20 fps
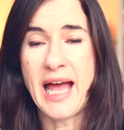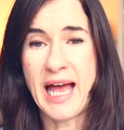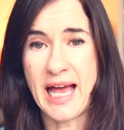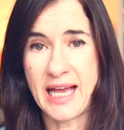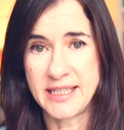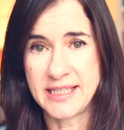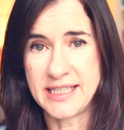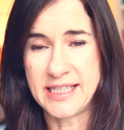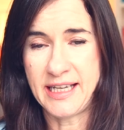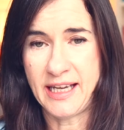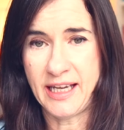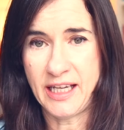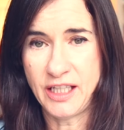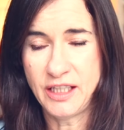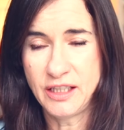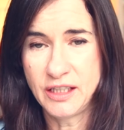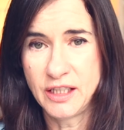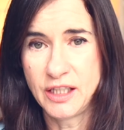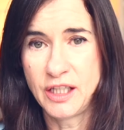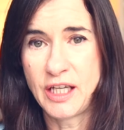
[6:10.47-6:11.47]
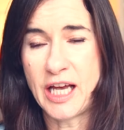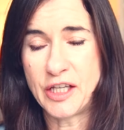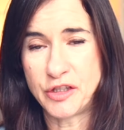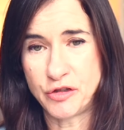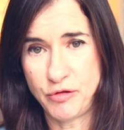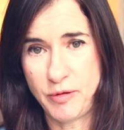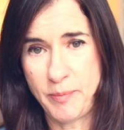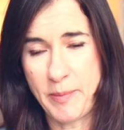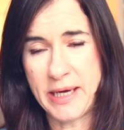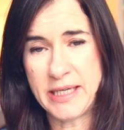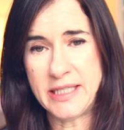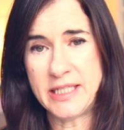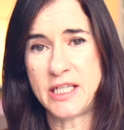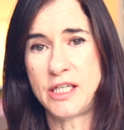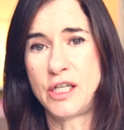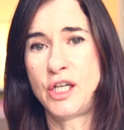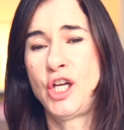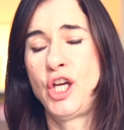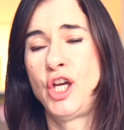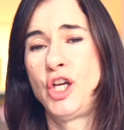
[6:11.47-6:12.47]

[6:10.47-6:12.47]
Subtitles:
And again, as a reminder,